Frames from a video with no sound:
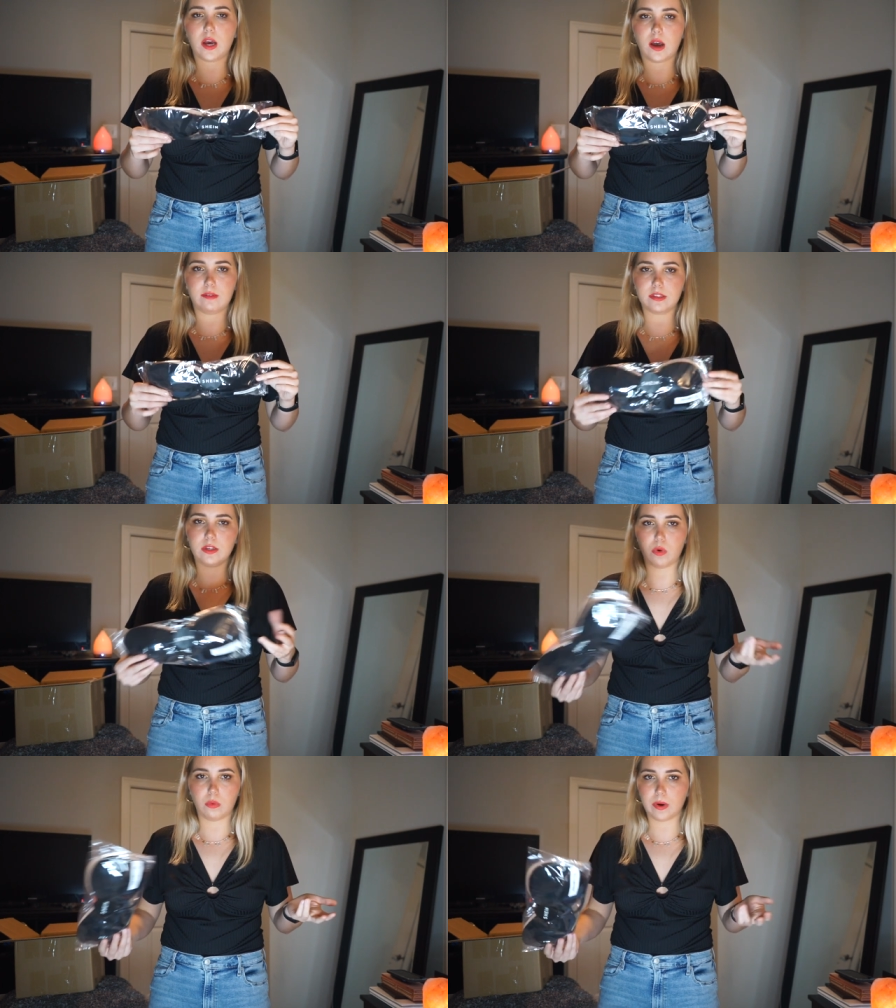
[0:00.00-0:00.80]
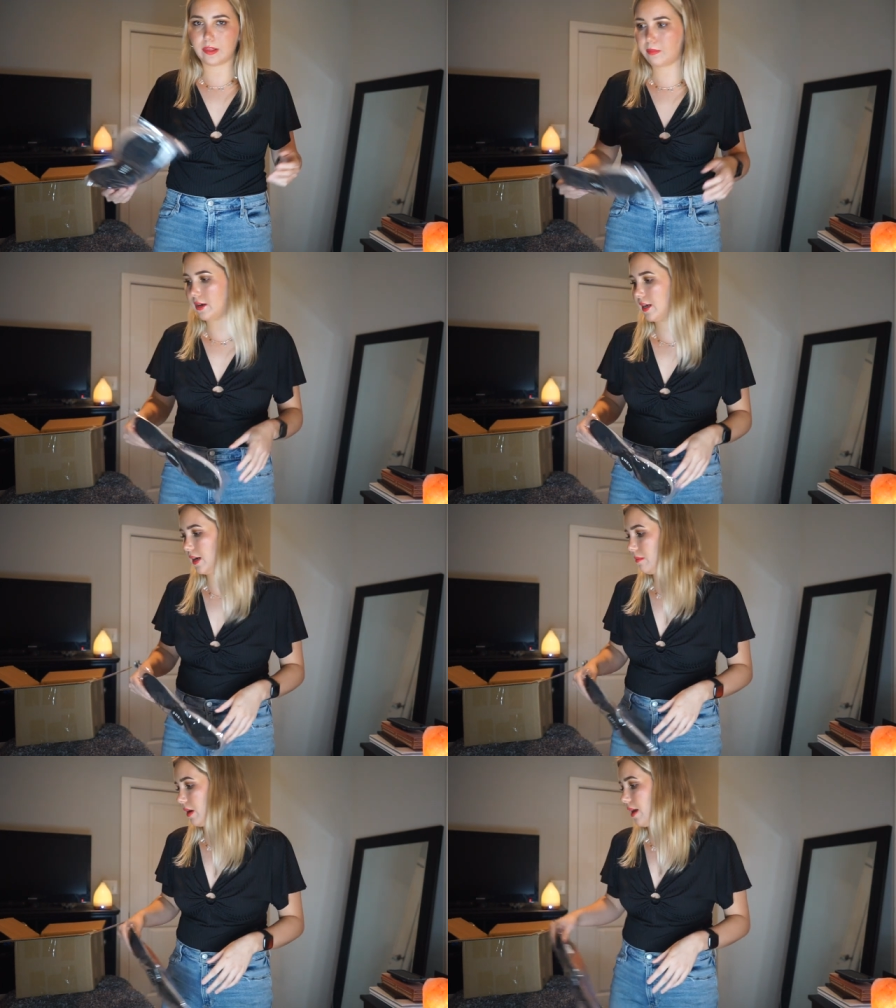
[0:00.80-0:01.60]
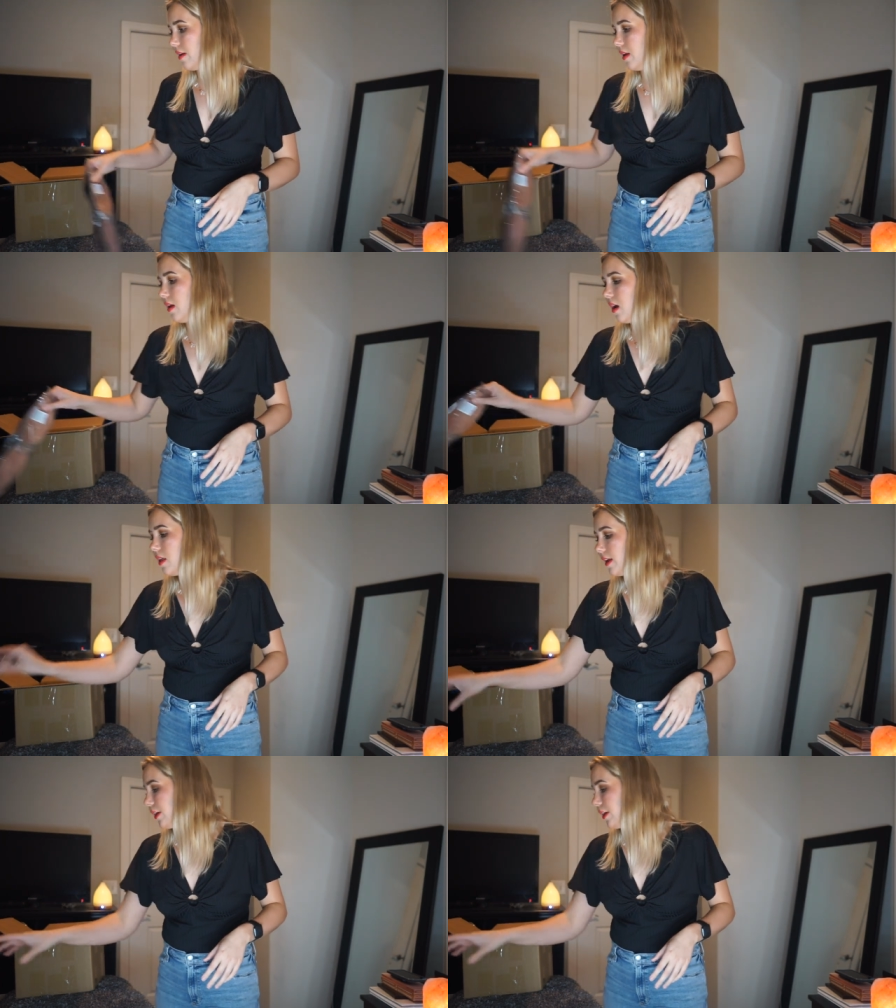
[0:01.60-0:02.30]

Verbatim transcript: Obviously won't wear them on here, but I'll